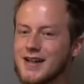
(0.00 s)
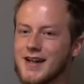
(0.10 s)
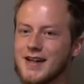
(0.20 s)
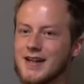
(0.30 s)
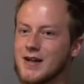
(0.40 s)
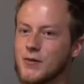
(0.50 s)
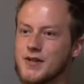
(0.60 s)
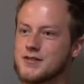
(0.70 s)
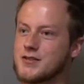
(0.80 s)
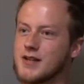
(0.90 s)
and then I
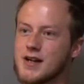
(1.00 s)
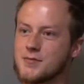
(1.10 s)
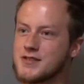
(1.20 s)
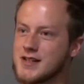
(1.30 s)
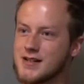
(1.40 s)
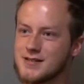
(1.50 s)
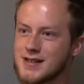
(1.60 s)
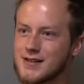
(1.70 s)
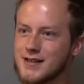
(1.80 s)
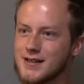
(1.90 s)
went to the upstairs
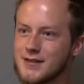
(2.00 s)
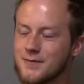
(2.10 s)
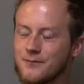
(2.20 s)
area,